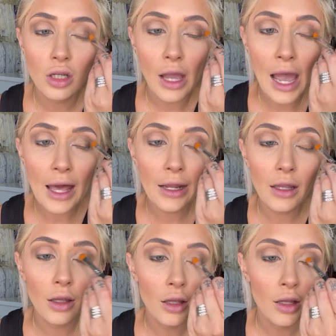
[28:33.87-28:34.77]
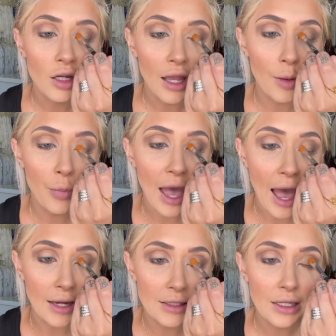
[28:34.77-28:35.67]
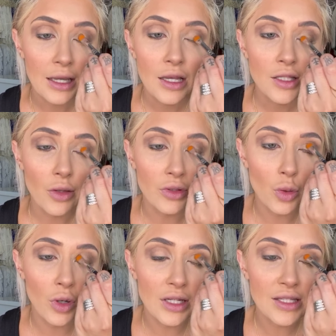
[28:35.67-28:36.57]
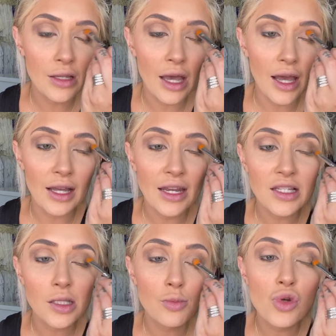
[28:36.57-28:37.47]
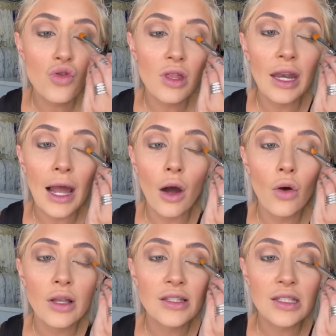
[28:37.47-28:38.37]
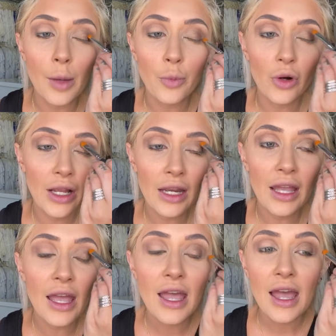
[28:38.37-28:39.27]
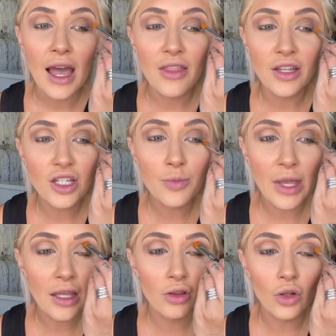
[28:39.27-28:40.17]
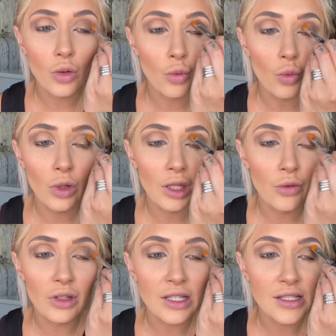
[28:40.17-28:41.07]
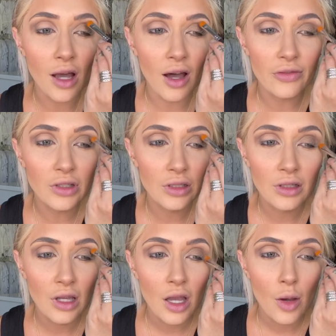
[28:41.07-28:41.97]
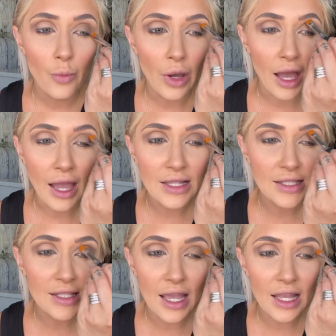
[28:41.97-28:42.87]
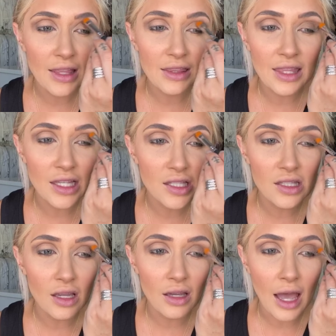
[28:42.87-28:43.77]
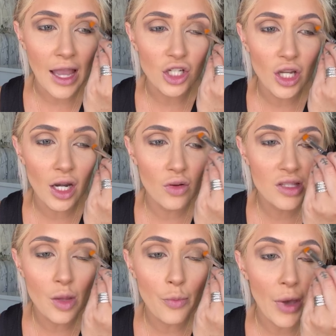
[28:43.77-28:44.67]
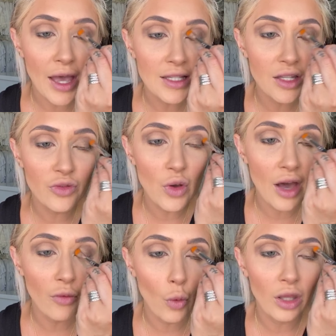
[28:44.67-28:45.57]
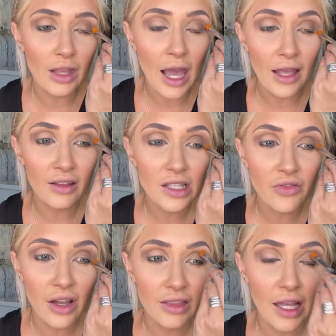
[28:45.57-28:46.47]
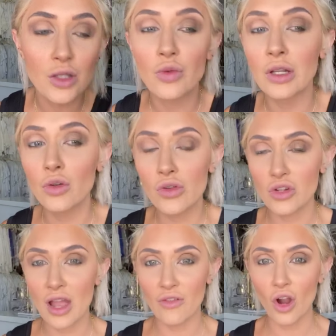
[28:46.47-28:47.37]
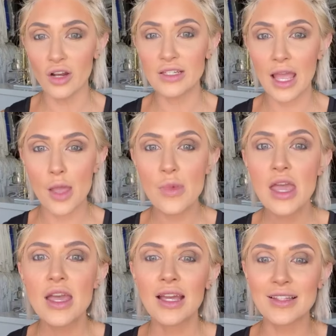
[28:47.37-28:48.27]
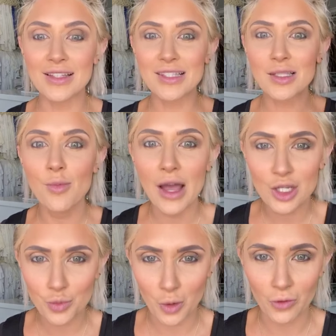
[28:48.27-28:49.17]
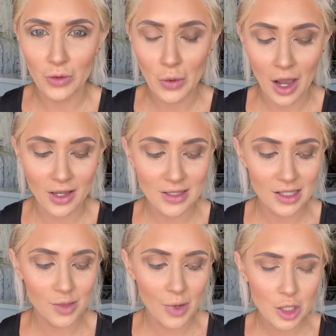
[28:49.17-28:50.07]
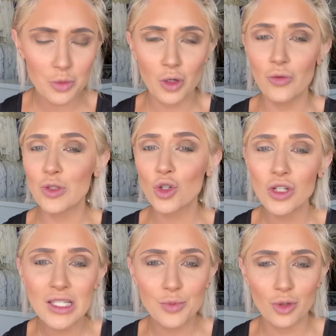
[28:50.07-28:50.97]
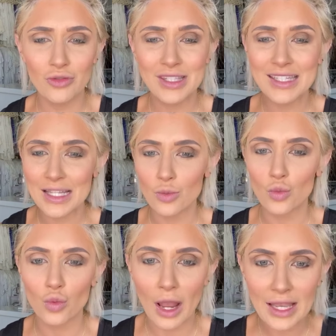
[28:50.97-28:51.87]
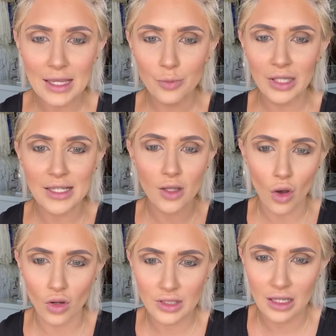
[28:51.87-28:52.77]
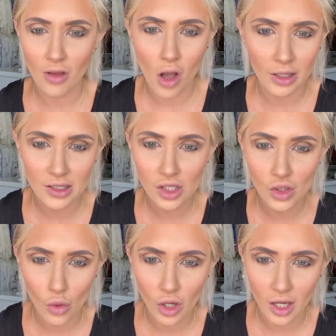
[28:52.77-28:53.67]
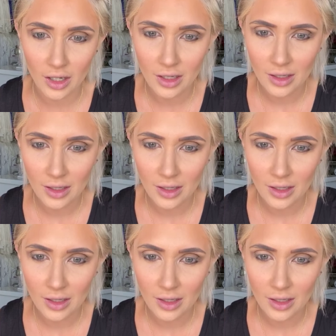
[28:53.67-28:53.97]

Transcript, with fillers: at it and pat. So it's going to uh, kind of smooth it out, separate it, and then just make it look really, really soft. But I say that this eyeshadow is the best if you have oily eyelids, fine lines, wrinkles, or have a hard time because it's smudge proof, you guys. It's smudge proof, it's crease proof, stays right in place all day long. It's so good.